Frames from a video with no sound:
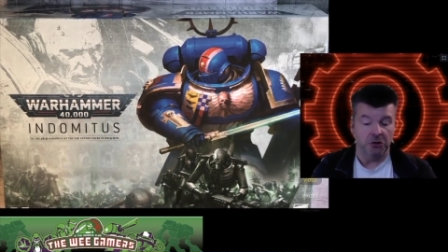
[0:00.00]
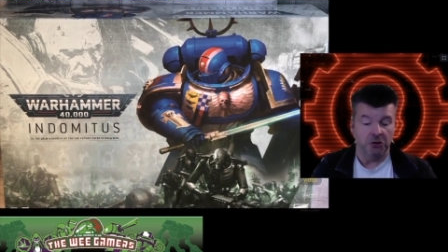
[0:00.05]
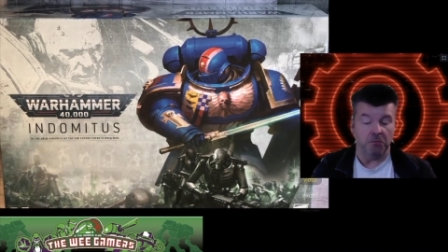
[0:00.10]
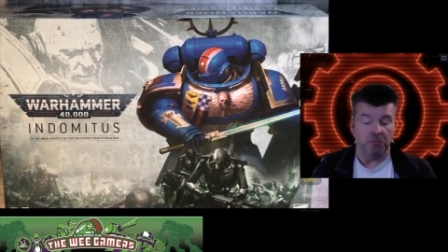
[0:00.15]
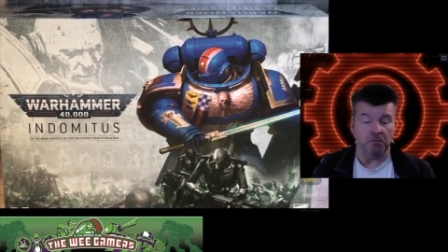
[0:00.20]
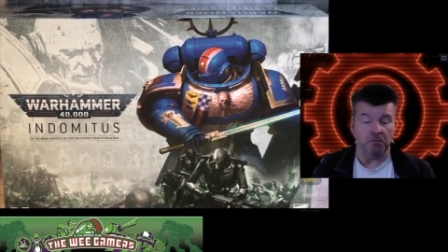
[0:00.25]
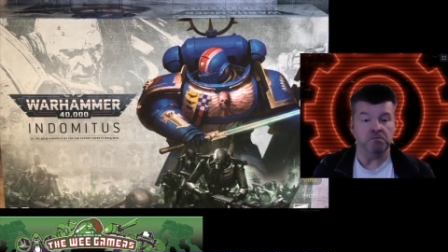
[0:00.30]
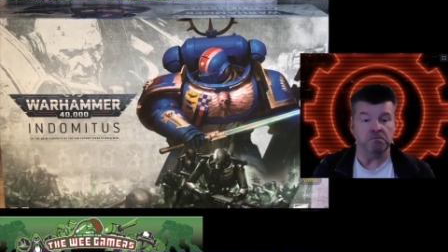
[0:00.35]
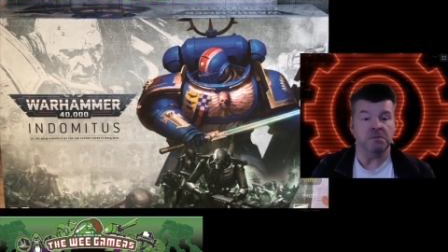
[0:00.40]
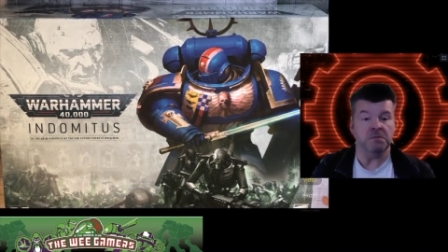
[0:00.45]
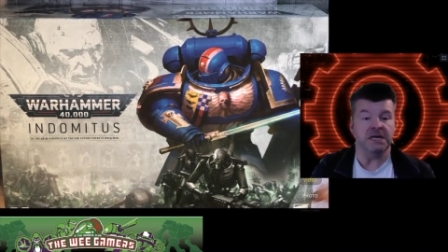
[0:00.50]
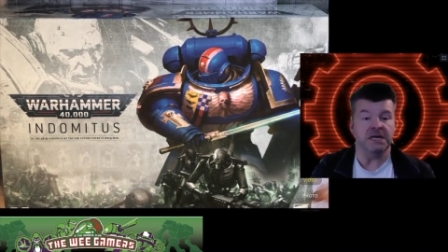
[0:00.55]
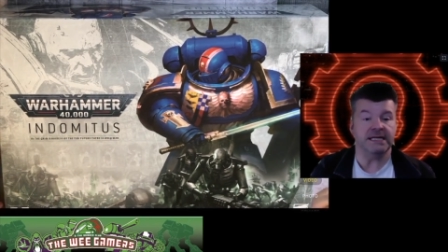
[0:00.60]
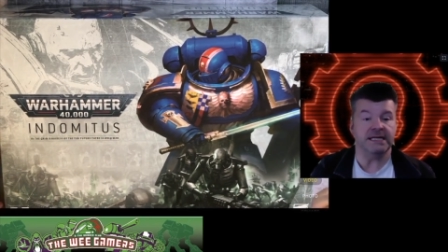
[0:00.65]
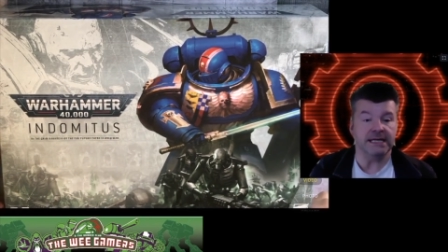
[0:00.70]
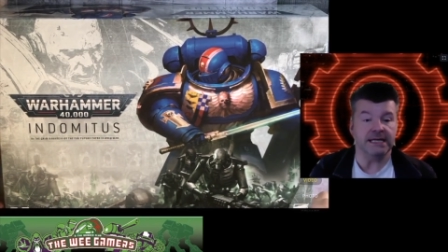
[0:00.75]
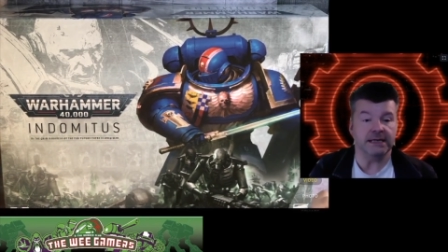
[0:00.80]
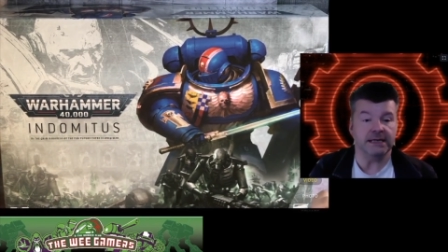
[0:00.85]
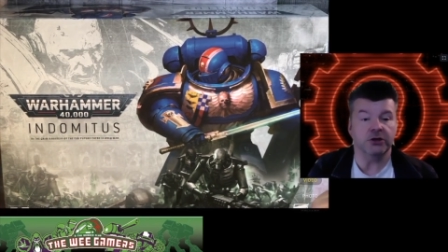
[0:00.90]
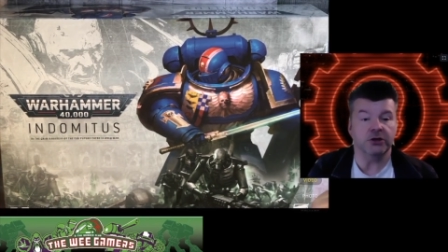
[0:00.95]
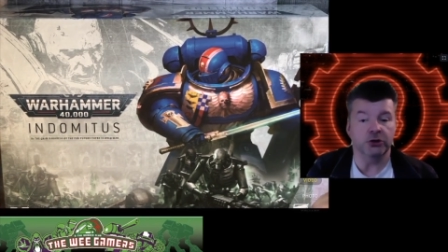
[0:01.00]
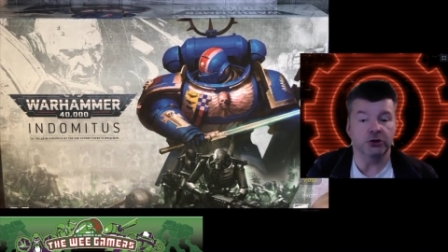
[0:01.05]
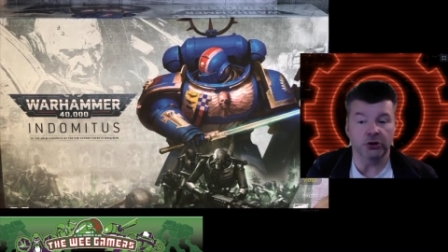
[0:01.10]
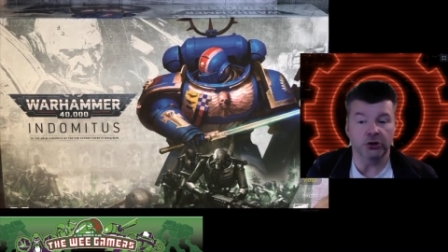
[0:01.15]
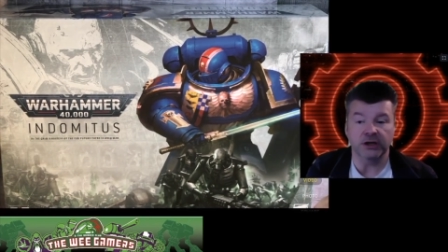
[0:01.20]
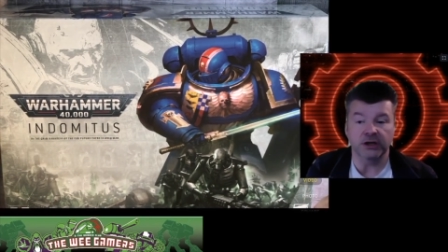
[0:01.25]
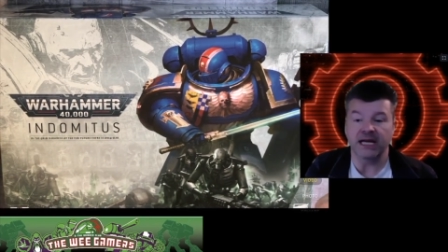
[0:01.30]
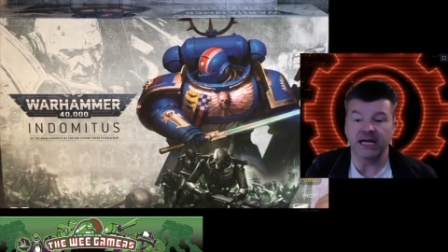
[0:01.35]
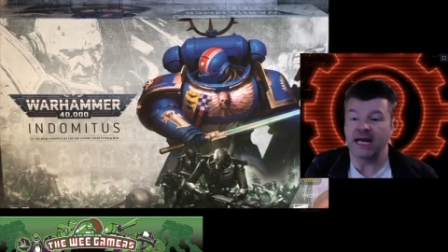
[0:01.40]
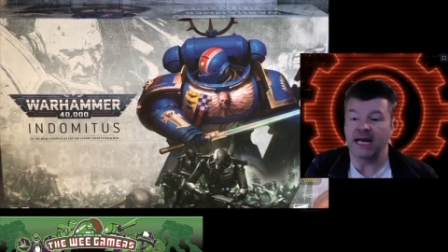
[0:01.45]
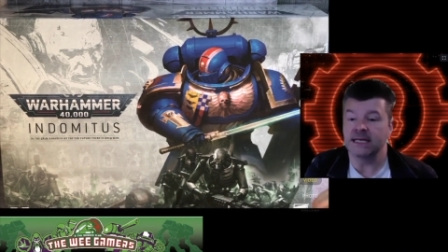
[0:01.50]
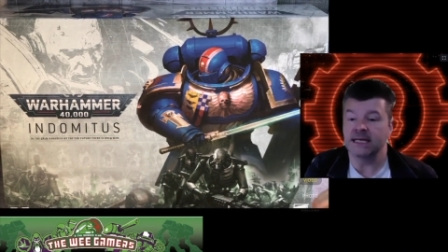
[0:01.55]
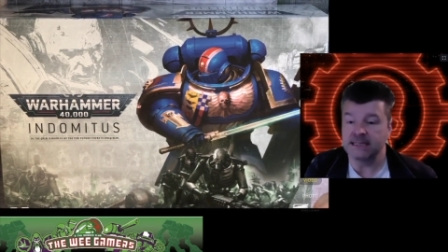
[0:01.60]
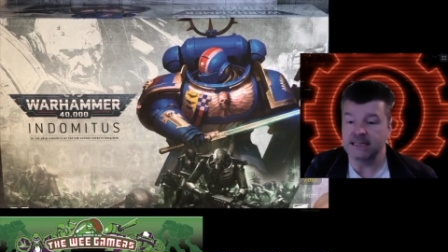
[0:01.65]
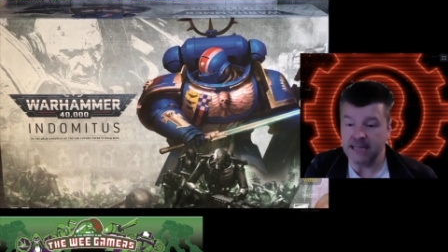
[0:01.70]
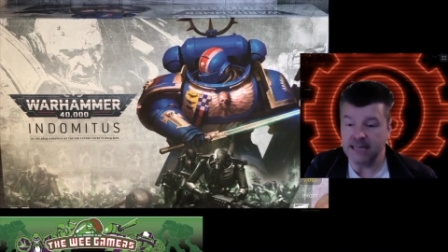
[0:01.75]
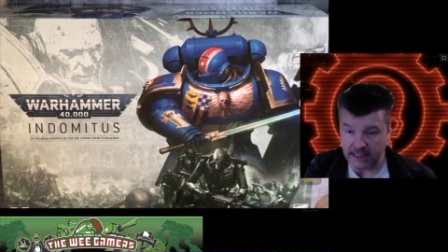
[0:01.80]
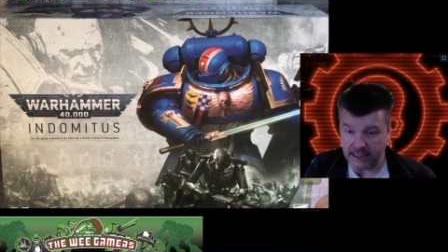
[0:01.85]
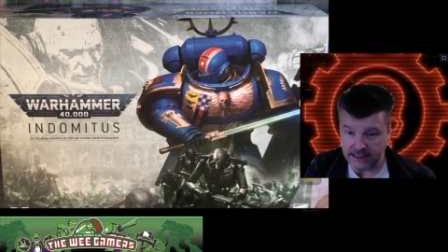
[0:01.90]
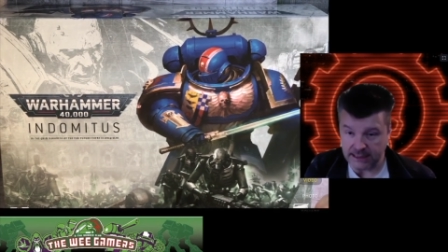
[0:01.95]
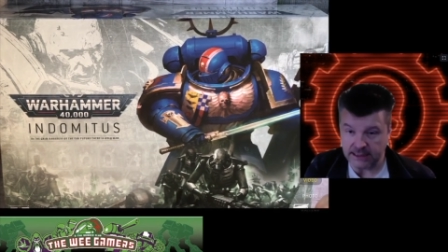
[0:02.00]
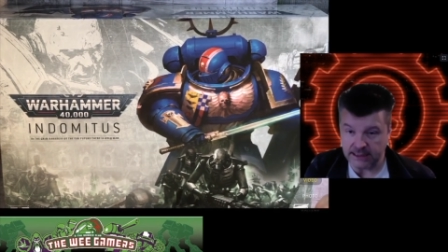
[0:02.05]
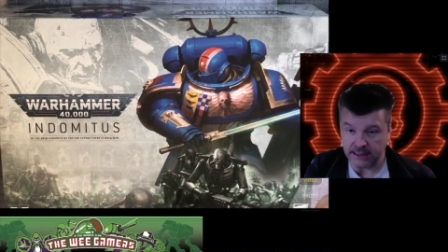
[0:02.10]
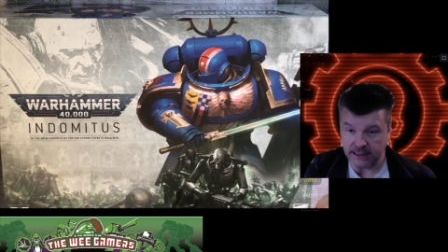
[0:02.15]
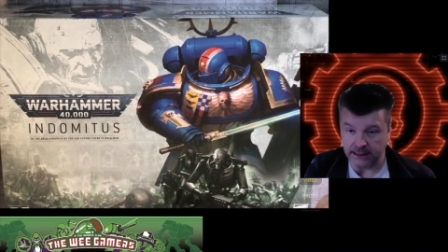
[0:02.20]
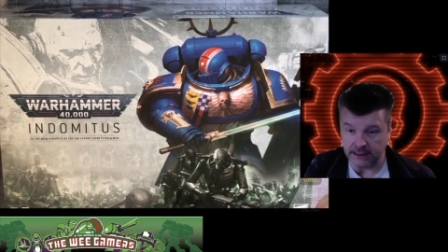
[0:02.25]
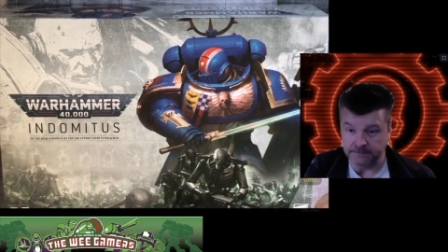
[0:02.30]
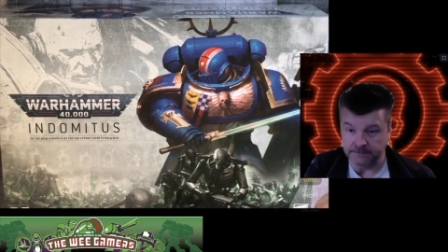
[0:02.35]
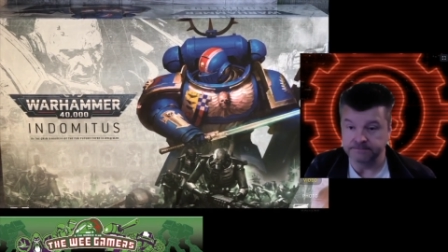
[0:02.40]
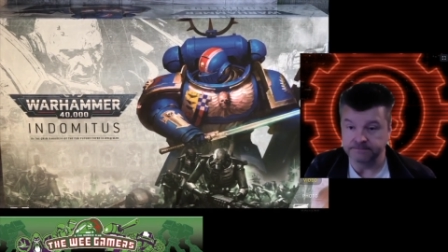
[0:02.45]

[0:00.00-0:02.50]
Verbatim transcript: made it look enticing